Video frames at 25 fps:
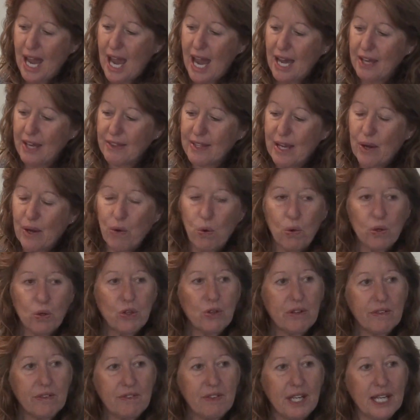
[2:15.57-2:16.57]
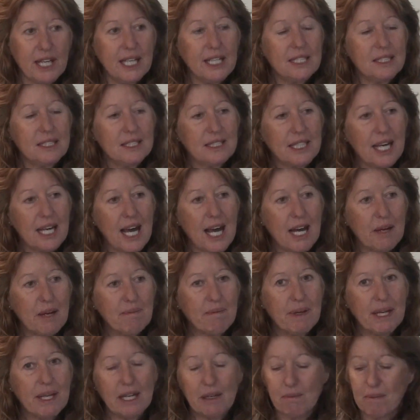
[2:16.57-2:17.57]
and their order of needs
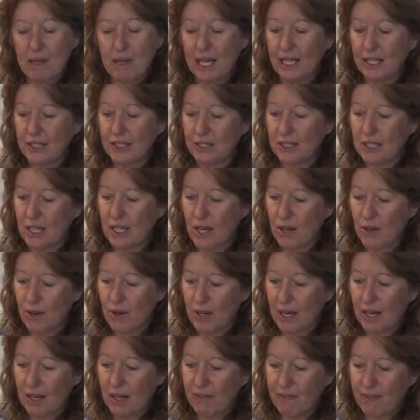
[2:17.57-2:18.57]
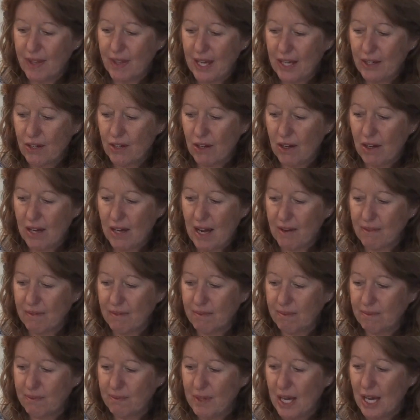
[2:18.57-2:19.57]
aren't being met. So if they're not
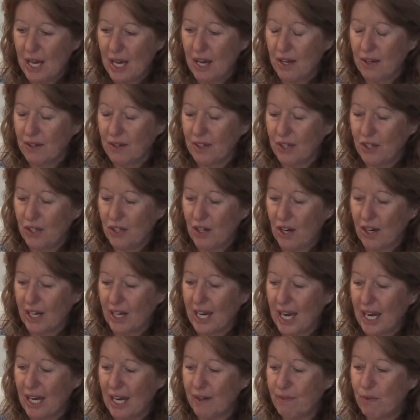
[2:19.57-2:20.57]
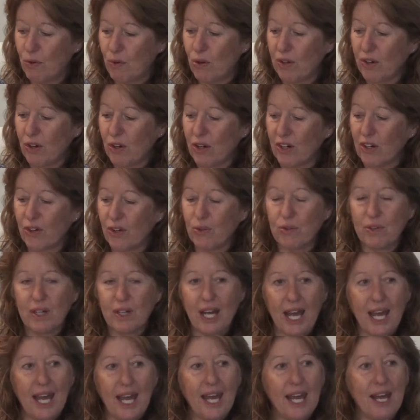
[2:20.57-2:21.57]
cared for and got
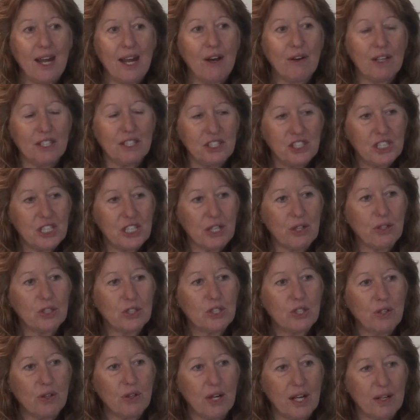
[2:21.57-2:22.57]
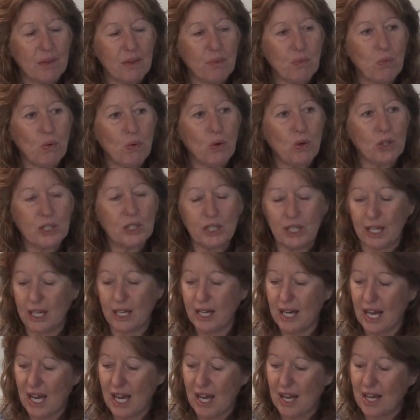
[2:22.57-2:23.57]
good air and shelter and
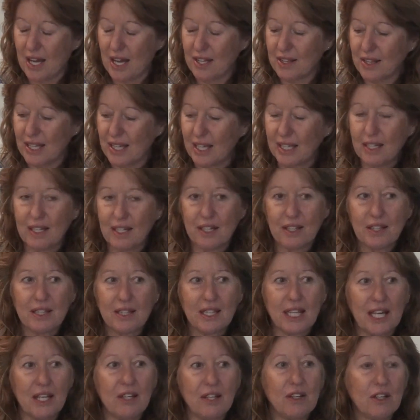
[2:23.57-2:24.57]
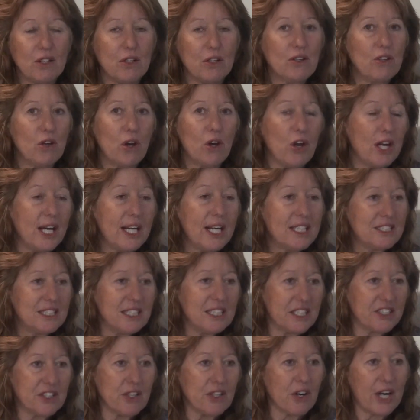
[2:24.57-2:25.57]
water, then learning's
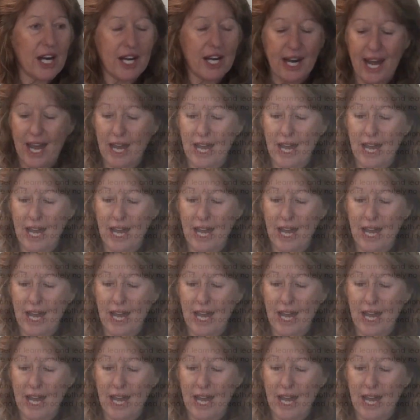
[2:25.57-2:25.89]
just not going to